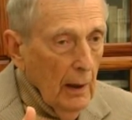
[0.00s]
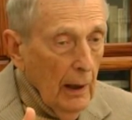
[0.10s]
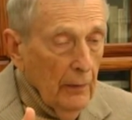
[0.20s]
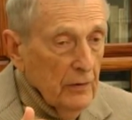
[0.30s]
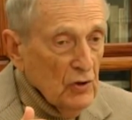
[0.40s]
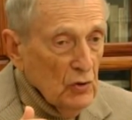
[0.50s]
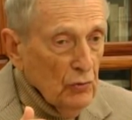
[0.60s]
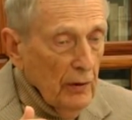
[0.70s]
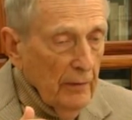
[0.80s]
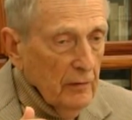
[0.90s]
And this is
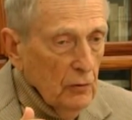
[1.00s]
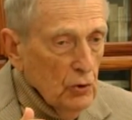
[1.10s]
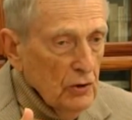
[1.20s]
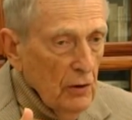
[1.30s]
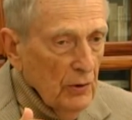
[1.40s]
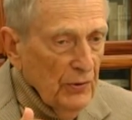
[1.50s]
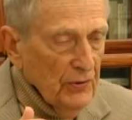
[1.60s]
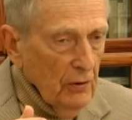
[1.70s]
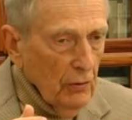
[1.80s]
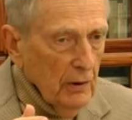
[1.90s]
where evolutionary
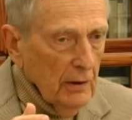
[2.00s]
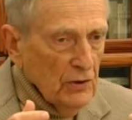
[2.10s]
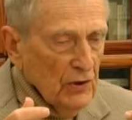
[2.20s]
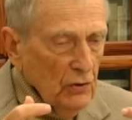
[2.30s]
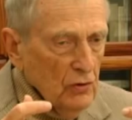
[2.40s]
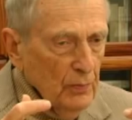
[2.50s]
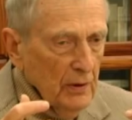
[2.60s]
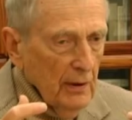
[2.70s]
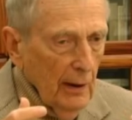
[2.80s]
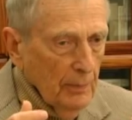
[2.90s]
theory is such a
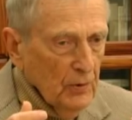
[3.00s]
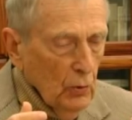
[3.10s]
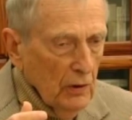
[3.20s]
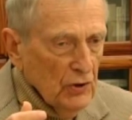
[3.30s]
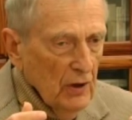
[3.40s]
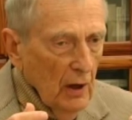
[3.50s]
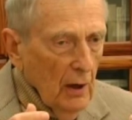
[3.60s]
big help to us